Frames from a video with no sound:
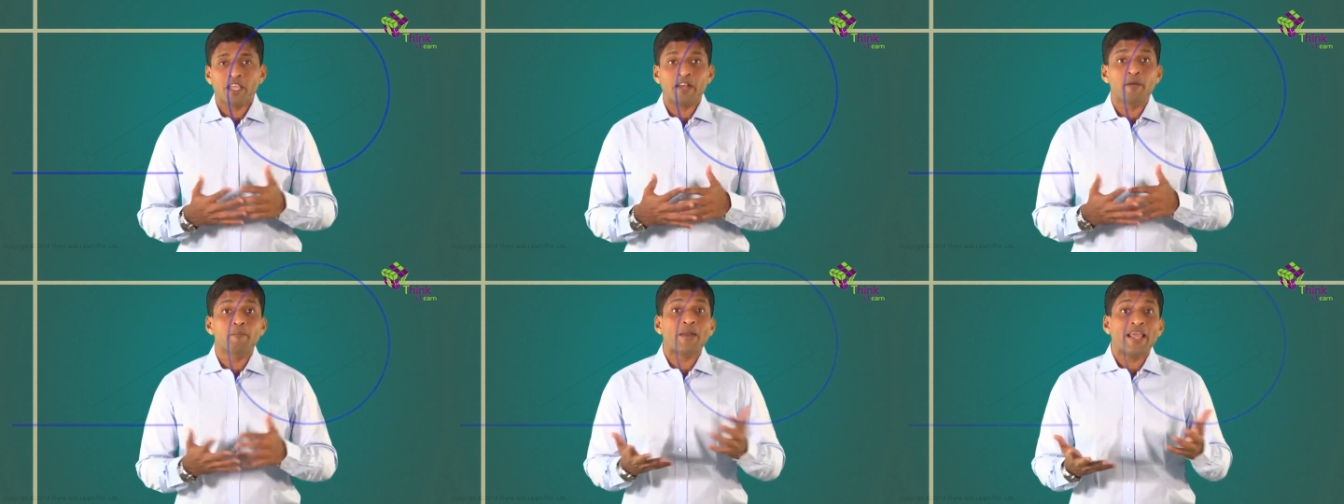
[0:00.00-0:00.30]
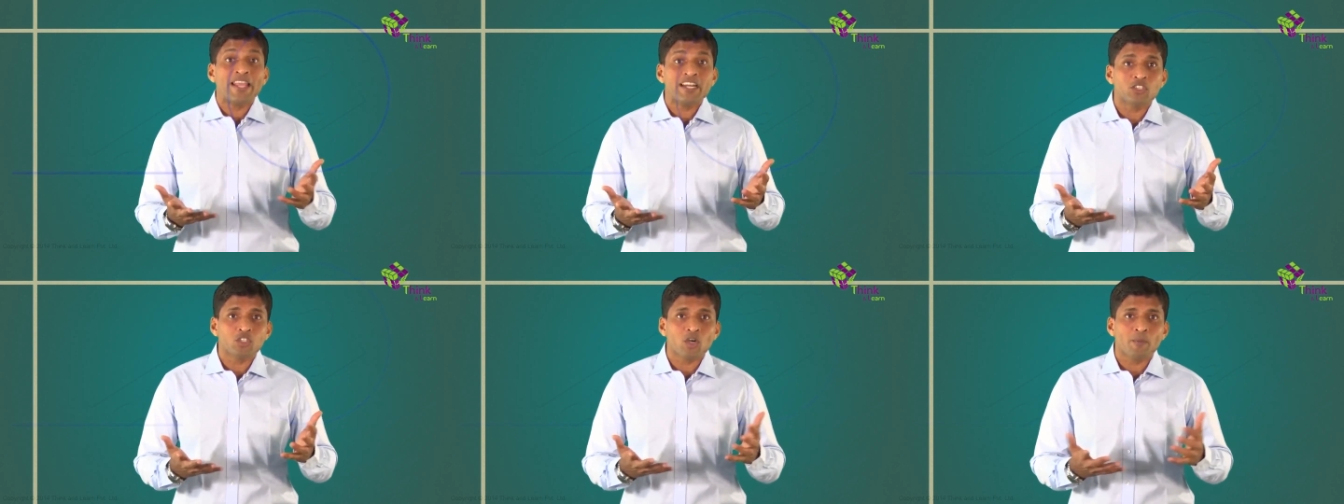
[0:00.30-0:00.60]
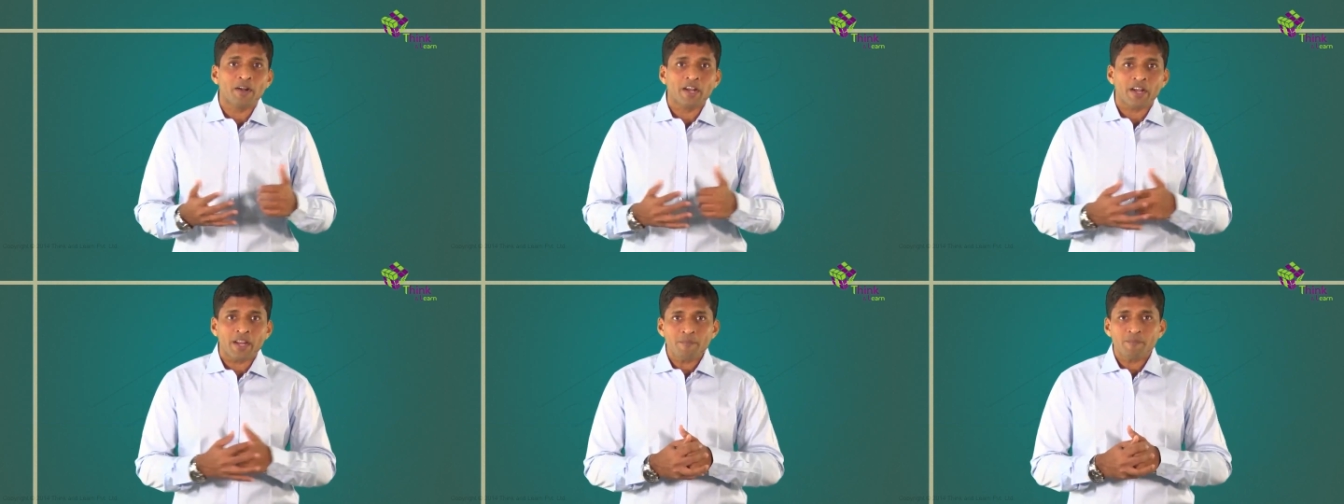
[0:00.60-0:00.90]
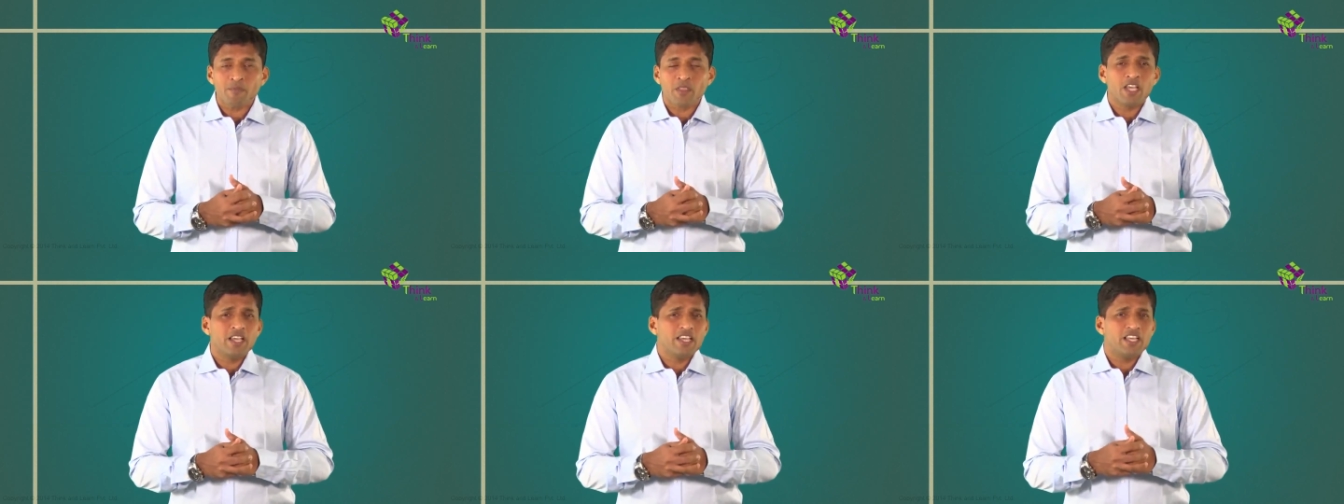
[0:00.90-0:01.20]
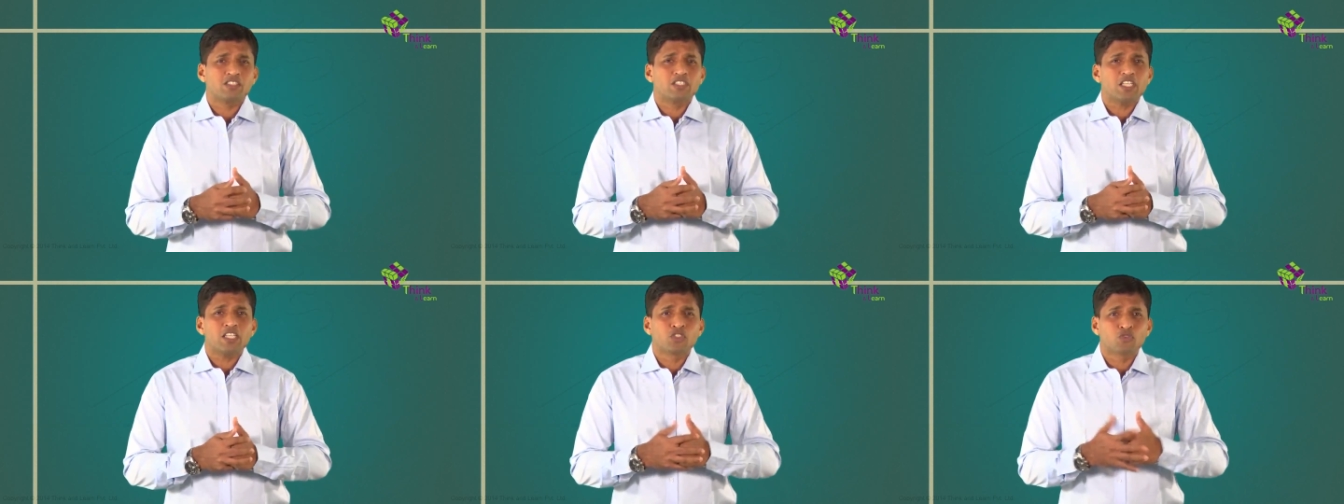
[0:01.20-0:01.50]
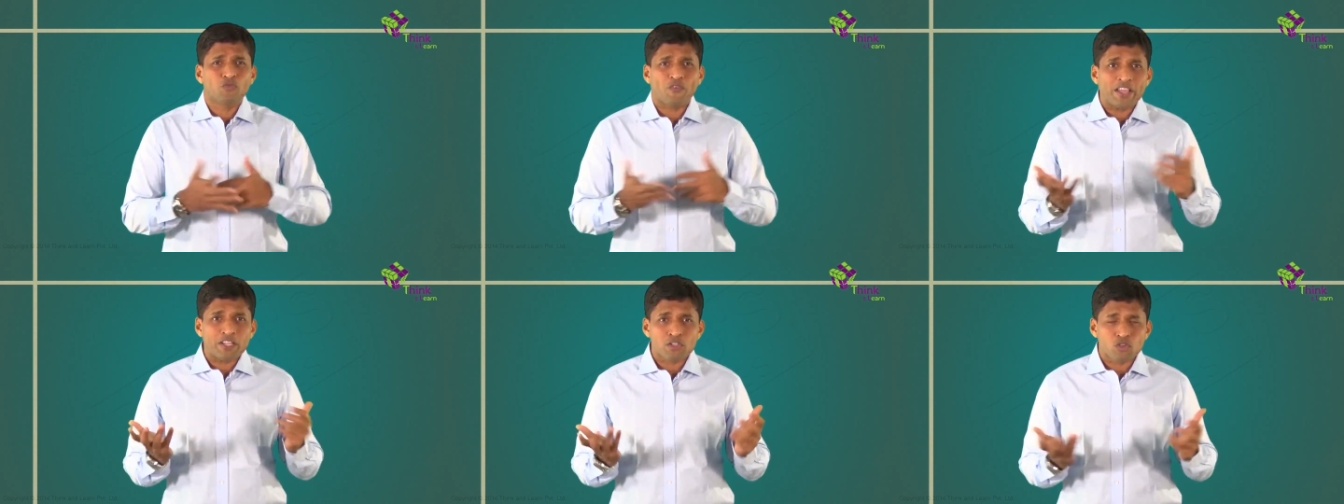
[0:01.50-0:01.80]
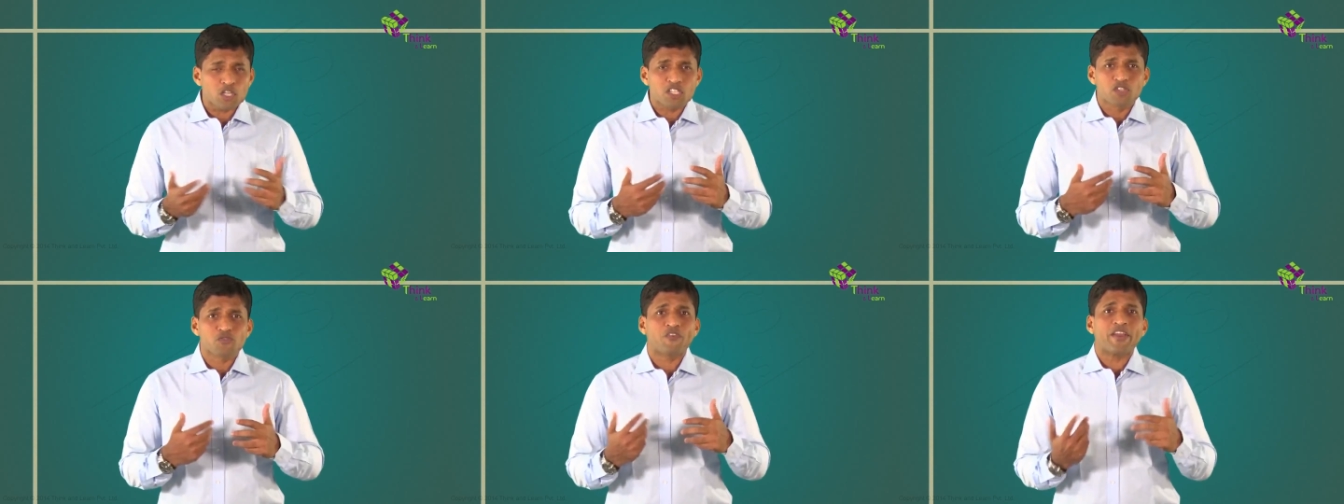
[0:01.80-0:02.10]
in plane geometry. It's, it's
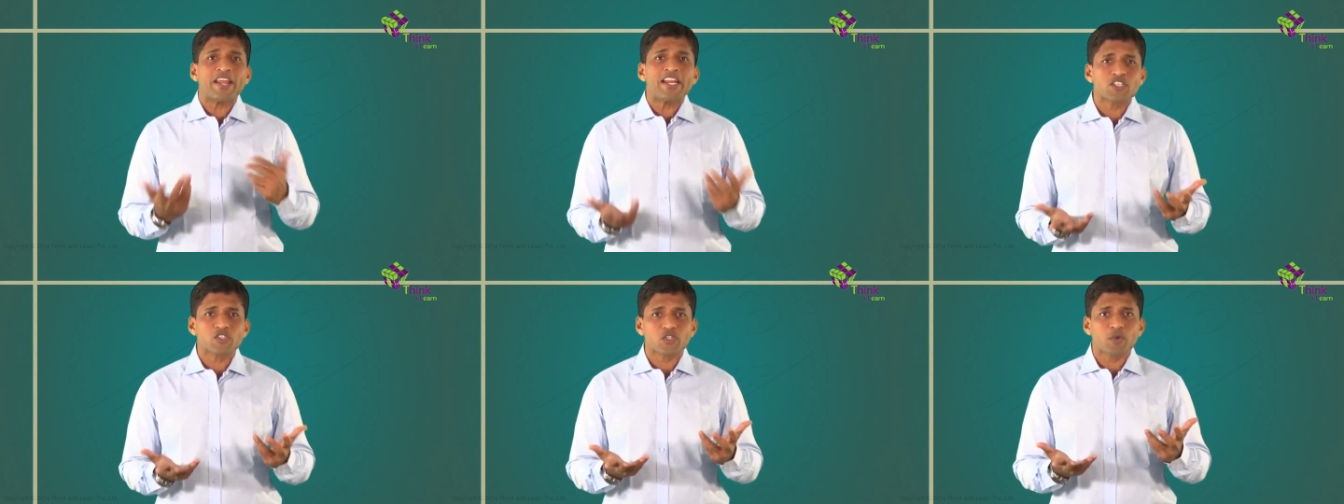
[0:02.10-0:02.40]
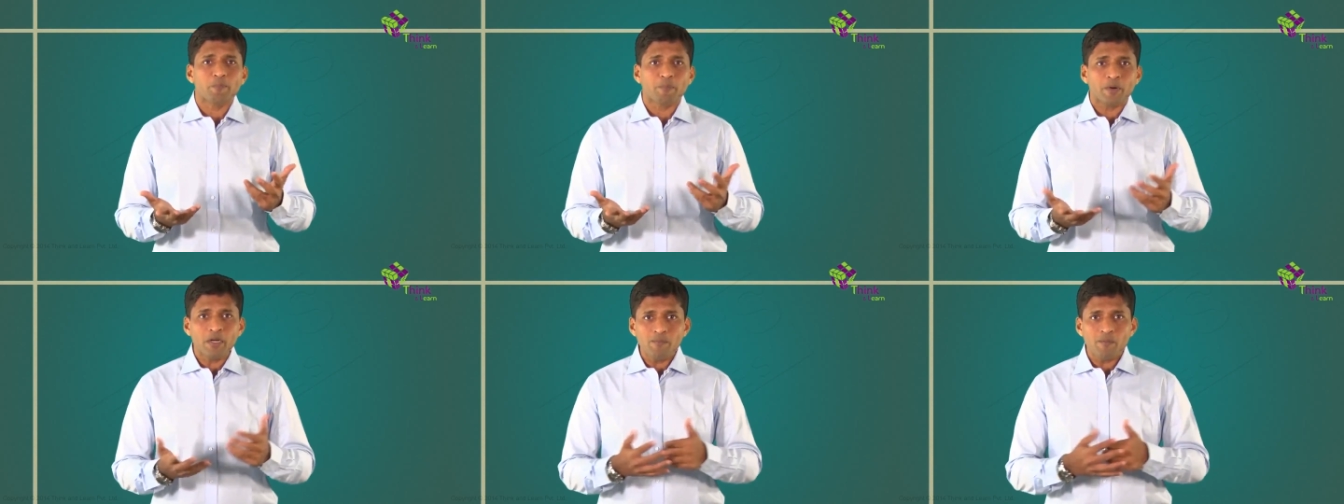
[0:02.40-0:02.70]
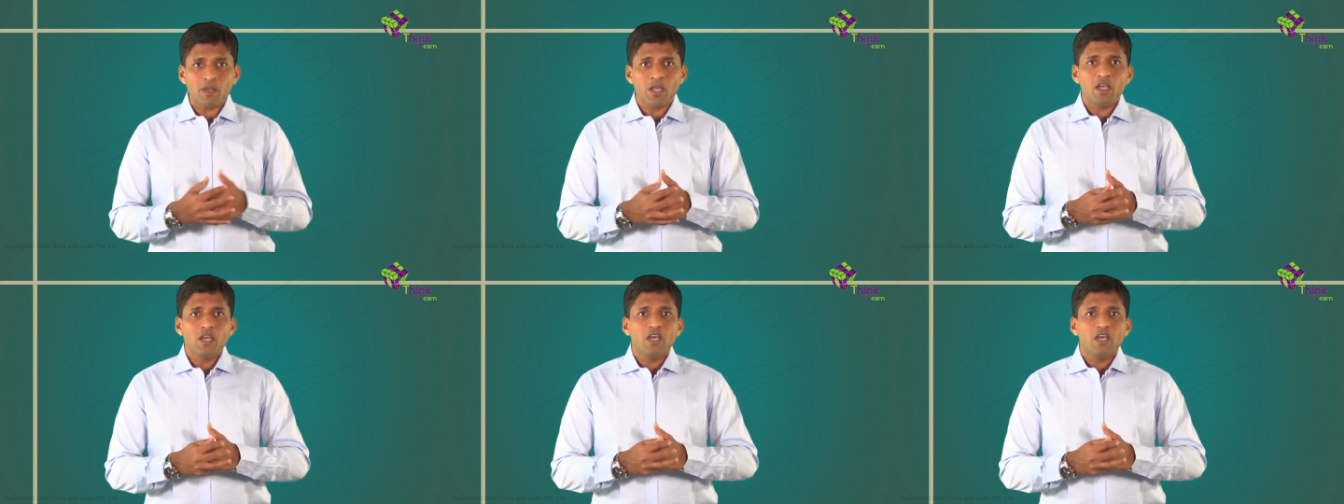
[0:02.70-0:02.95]
so it's very simple.